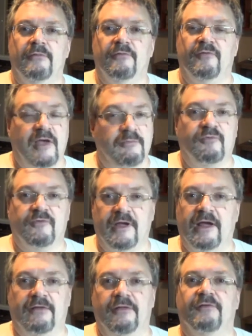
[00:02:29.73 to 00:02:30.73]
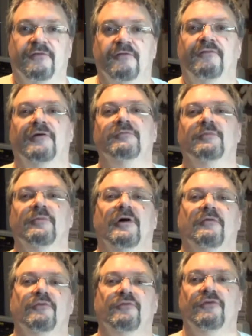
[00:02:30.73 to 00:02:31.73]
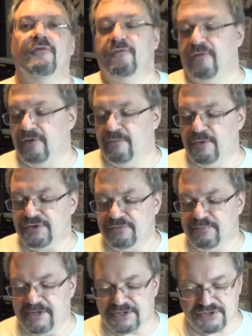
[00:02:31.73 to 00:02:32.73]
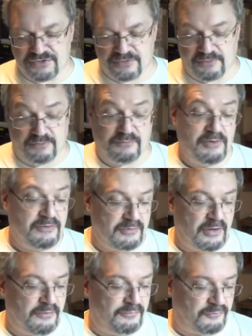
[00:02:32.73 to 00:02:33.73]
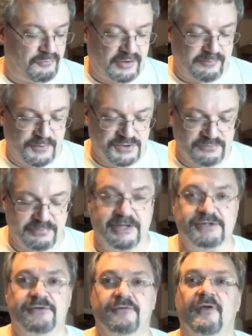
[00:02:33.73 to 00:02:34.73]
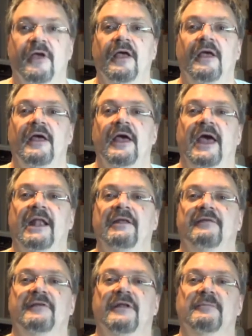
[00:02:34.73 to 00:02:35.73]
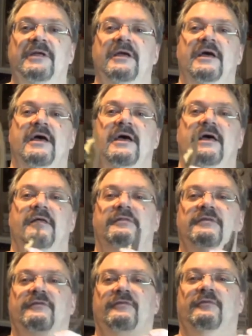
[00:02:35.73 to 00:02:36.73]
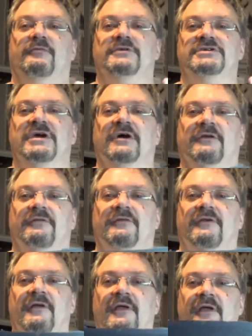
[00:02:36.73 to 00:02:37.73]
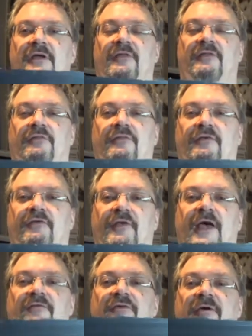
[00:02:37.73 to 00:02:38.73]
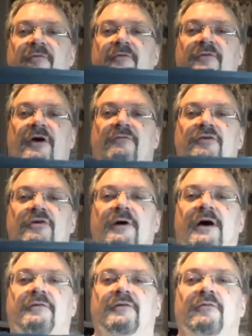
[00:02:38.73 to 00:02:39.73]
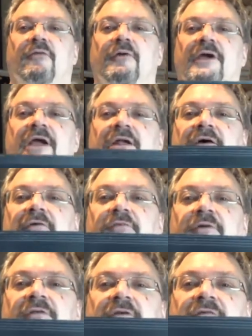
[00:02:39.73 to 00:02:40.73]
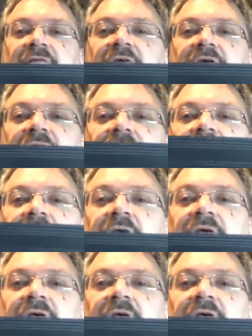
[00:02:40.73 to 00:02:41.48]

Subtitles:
Same scale as the filming model was used in the motion picture, well, in all of the Trek motion pictures. And he sent me this little chunk. See, the savvy of you out there will recognize what this is.